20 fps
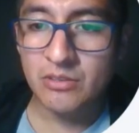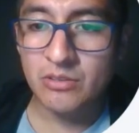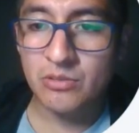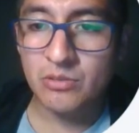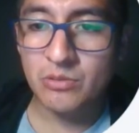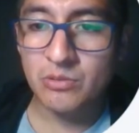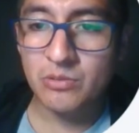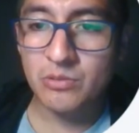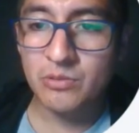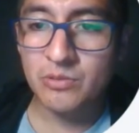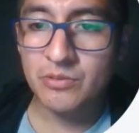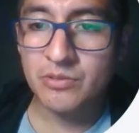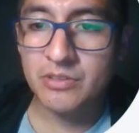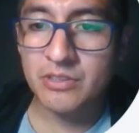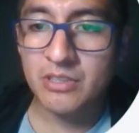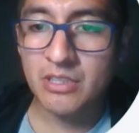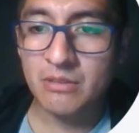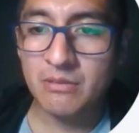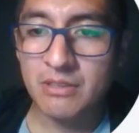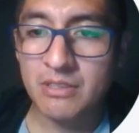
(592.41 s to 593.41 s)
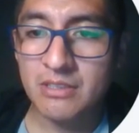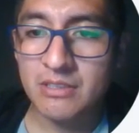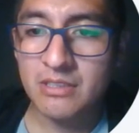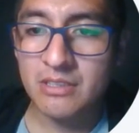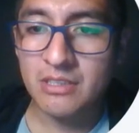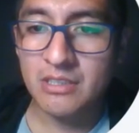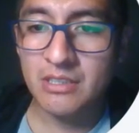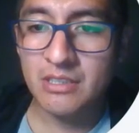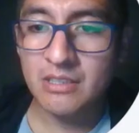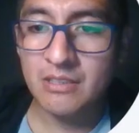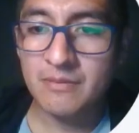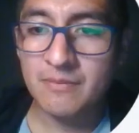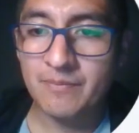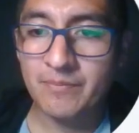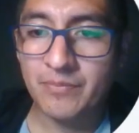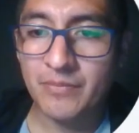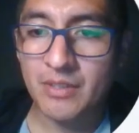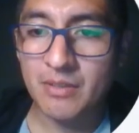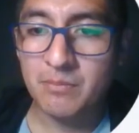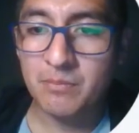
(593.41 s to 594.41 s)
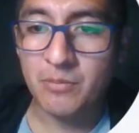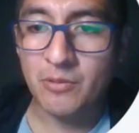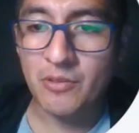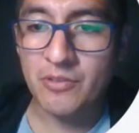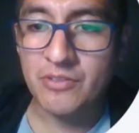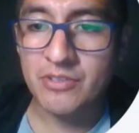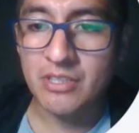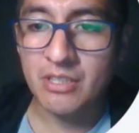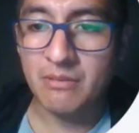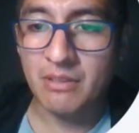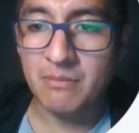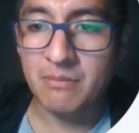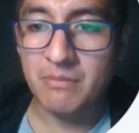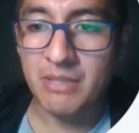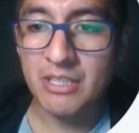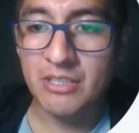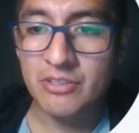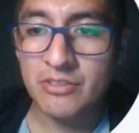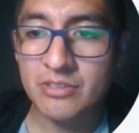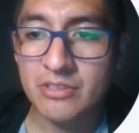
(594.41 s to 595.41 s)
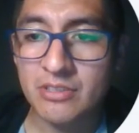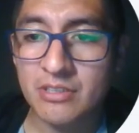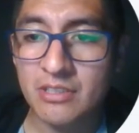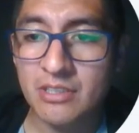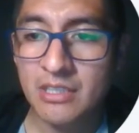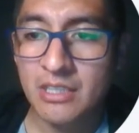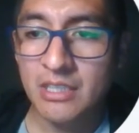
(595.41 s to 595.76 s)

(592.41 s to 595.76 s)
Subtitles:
to 17.7 minutes.